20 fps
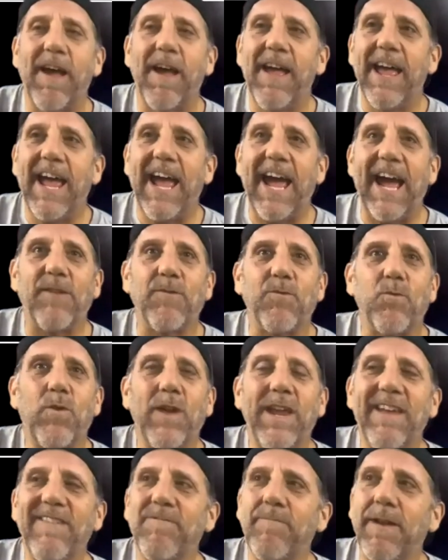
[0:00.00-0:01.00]
And
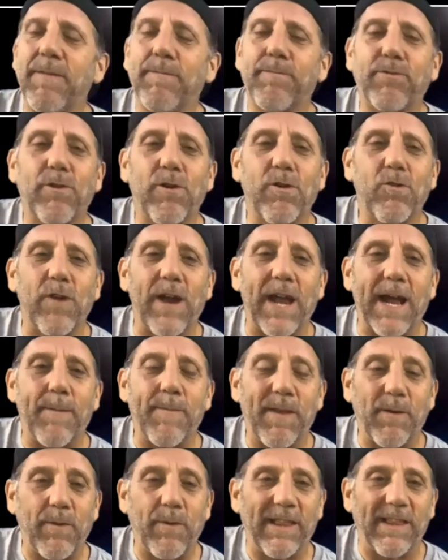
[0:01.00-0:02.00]
we've been programmed
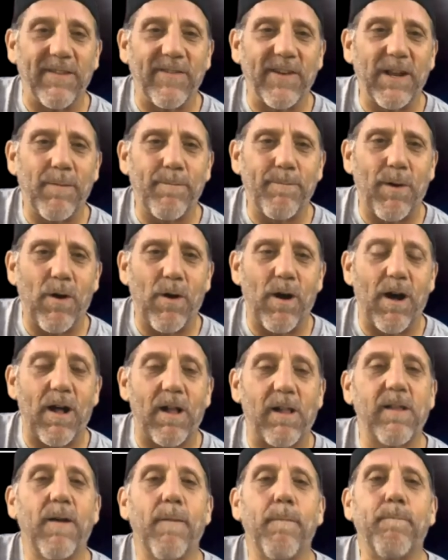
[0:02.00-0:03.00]
that we live on a
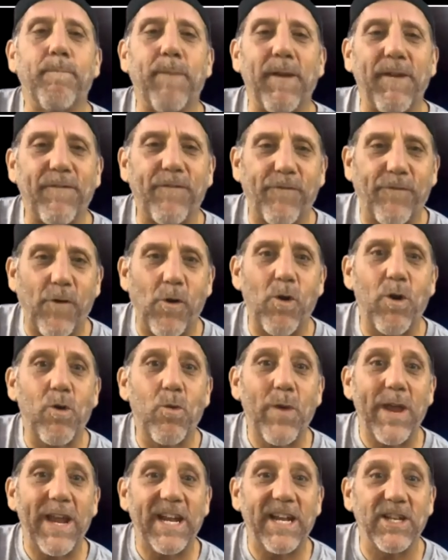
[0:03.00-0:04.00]
ball before
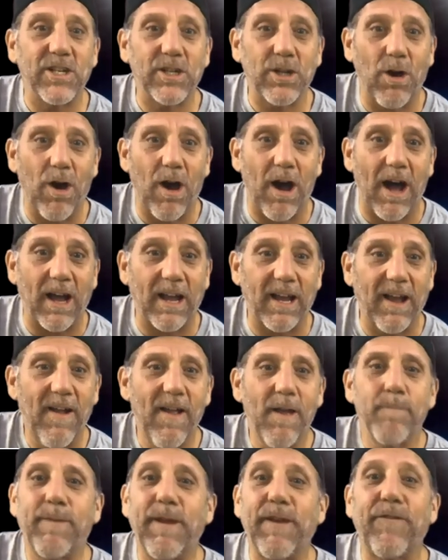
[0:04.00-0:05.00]
we can talk,
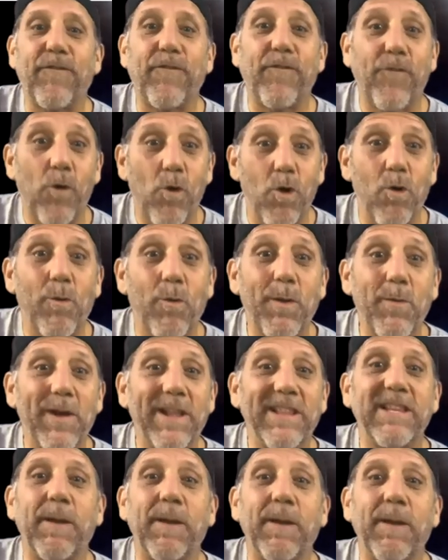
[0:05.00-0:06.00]
before we
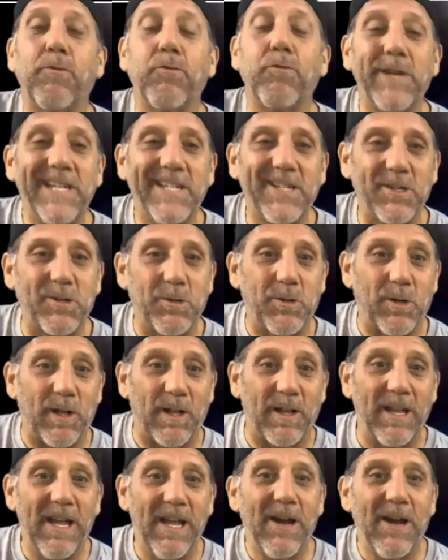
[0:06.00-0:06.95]
went to preschool.